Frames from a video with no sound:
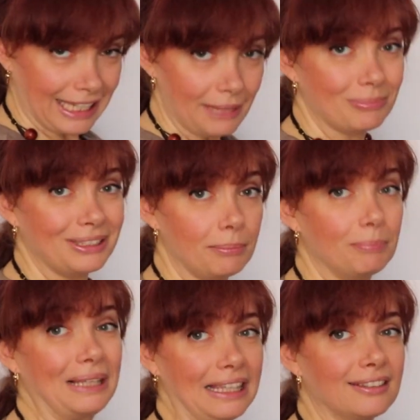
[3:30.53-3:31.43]
keep the
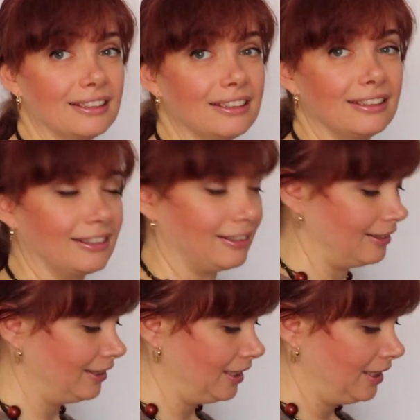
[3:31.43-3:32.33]

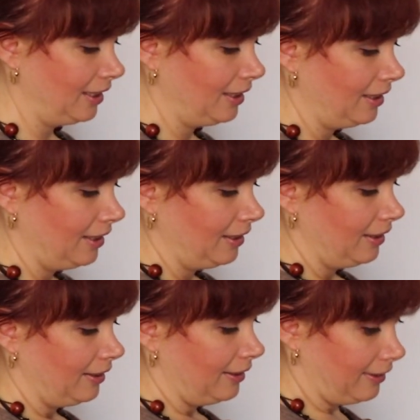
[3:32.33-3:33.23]
pieces
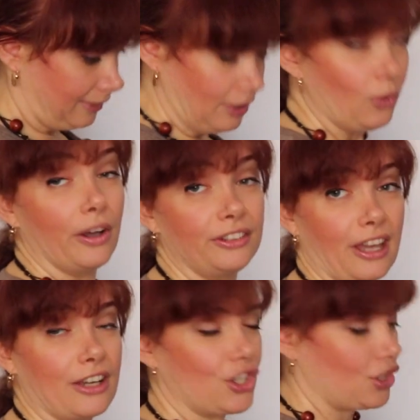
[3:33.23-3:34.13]
still
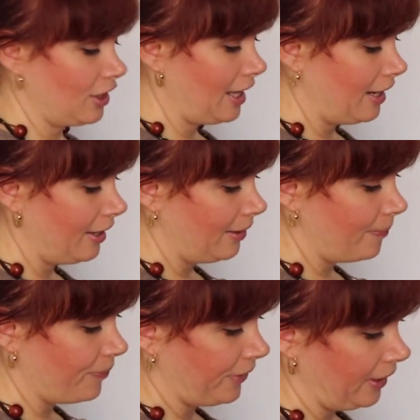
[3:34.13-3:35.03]
attached
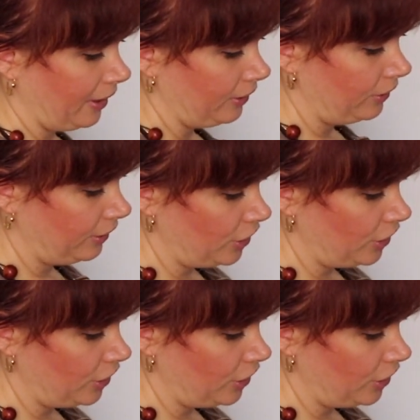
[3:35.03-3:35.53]
together, I